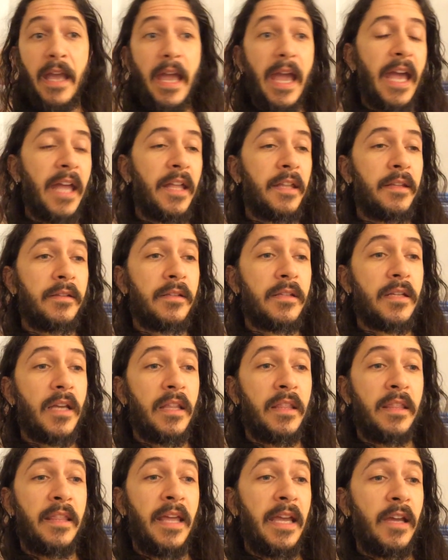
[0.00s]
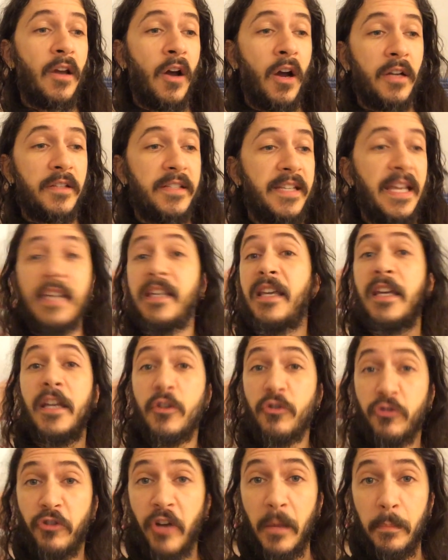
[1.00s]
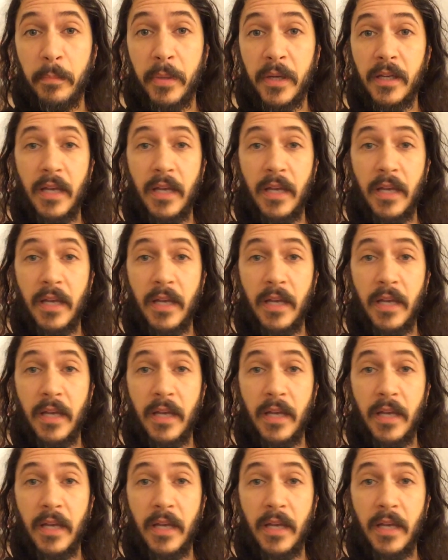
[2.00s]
and they are taking a trip,